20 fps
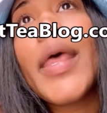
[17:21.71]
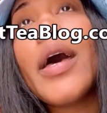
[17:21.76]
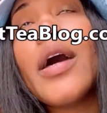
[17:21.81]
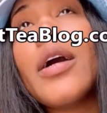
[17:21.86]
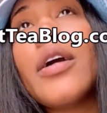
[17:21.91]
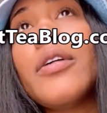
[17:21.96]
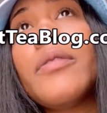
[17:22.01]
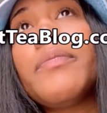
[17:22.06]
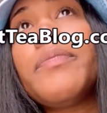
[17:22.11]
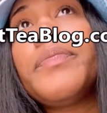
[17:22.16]

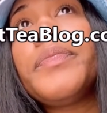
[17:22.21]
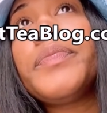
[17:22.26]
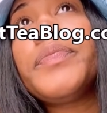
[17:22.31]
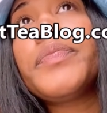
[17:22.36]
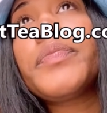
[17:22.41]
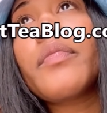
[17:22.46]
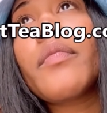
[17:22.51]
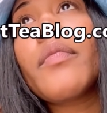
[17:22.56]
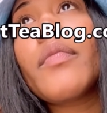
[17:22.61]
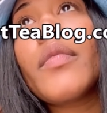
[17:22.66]
Um,
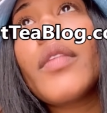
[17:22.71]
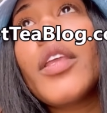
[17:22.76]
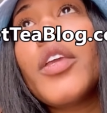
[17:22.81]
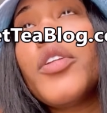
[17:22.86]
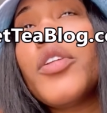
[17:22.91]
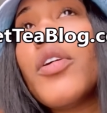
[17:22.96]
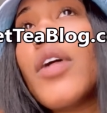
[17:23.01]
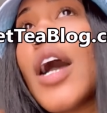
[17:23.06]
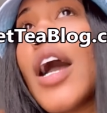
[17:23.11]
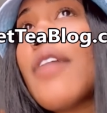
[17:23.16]

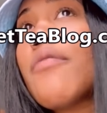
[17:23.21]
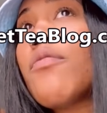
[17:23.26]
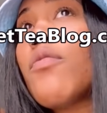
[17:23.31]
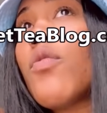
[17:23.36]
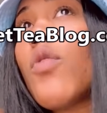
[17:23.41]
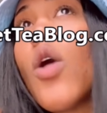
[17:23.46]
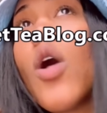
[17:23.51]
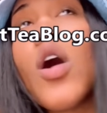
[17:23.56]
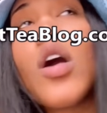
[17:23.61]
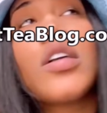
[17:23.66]
you know, I've
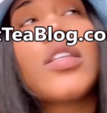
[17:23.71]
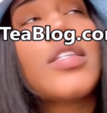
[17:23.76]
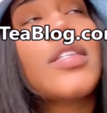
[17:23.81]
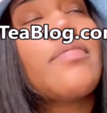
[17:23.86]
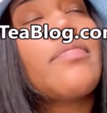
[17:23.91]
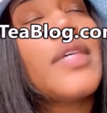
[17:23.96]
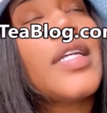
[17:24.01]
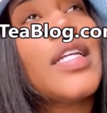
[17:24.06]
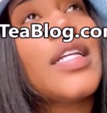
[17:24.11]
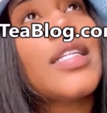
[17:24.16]

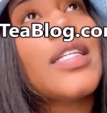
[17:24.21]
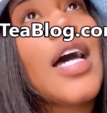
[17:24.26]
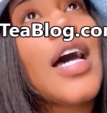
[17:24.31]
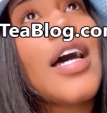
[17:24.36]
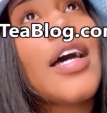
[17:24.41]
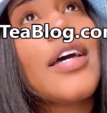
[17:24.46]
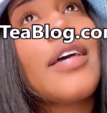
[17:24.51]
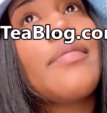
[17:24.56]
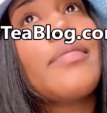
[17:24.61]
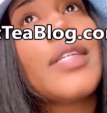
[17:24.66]
walked many
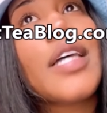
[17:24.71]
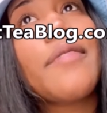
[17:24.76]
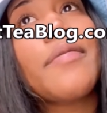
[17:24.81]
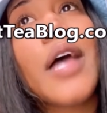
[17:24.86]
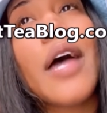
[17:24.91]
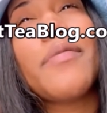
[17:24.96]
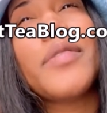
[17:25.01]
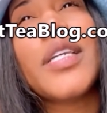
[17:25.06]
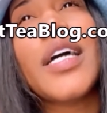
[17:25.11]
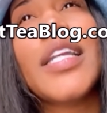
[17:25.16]
times. I've,
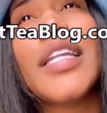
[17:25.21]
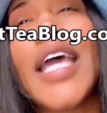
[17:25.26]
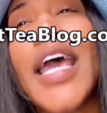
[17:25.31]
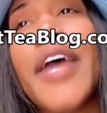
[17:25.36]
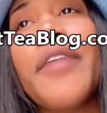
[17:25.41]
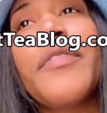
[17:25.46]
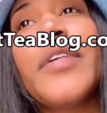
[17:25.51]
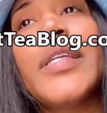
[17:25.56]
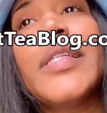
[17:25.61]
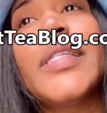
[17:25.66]
I've done
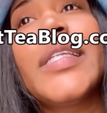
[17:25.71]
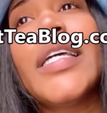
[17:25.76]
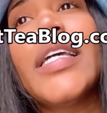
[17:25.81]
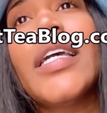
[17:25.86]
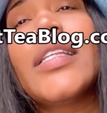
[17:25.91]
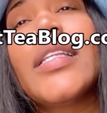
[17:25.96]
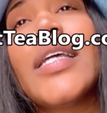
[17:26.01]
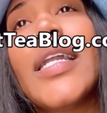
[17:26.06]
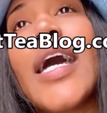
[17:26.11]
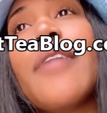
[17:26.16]

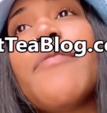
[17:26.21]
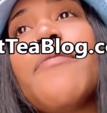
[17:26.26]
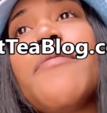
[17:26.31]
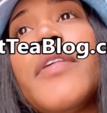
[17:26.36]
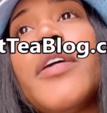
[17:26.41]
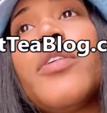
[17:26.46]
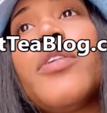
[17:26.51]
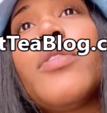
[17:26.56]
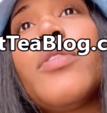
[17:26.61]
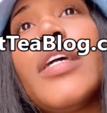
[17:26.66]
everything that I
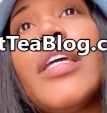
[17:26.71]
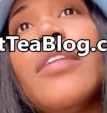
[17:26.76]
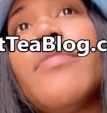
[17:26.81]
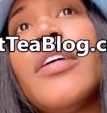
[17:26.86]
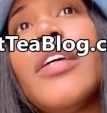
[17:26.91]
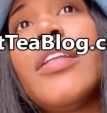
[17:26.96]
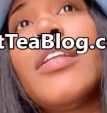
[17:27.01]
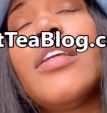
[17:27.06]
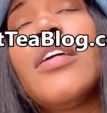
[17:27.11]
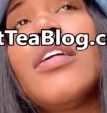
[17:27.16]
feel,
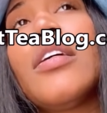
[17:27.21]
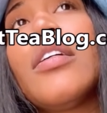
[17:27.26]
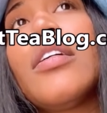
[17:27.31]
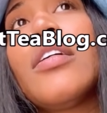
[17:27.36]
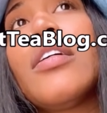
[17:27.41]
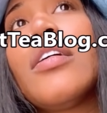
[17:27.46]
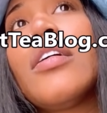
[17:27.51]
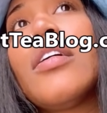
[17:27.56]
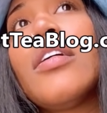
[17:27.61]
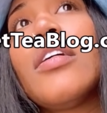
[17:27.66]
even
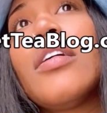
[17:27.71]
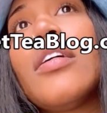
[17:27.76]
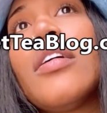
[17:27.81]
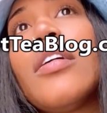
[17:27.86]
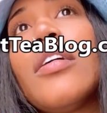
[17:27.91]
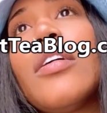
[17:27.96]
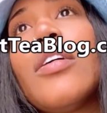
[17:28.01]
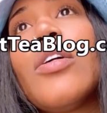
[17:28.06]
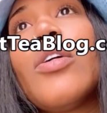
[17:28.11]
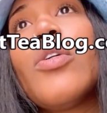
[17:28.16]

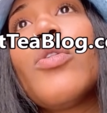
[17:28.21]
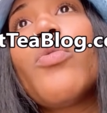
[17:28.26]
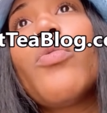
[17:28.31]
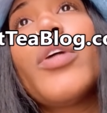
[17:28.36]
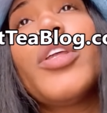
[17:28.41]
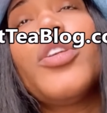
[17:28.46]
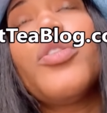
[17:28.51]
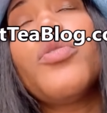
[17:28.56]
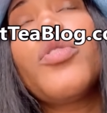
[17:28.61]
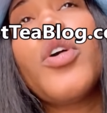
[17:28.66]

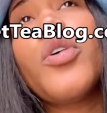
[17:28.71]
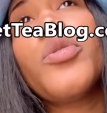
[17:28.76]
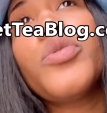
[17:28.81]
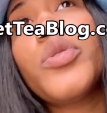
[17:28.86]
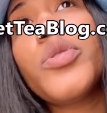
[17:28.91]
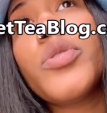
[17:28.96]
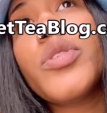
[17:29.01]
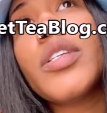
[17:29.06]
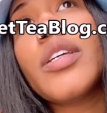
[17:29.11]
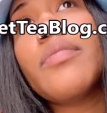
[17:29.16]
when you go
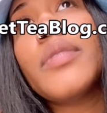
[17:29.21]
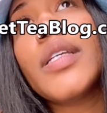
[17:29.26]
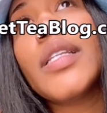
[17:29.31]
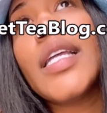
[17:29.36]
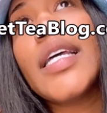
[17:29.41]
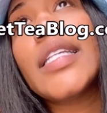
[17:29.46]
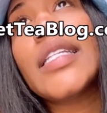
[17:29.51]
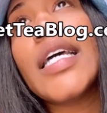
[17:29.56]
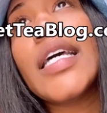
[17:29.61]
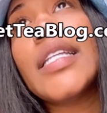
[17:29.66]
through
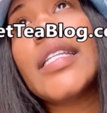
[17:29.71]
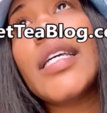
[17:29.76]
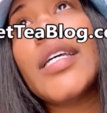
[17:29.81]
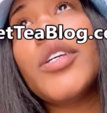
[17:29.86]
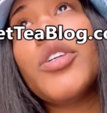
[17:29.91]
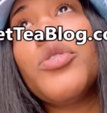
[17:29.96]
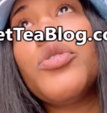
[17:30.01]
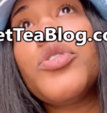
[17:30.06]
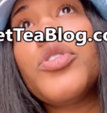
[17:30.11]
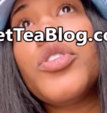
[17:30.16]
something like that,
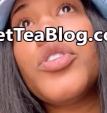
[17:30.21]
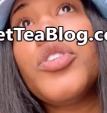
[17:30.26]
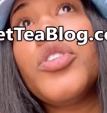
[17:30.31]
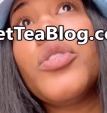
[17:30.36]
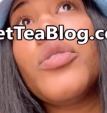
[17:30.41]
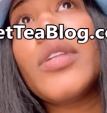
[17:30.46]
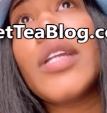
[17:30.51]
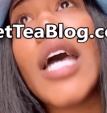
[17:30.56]
that you should do.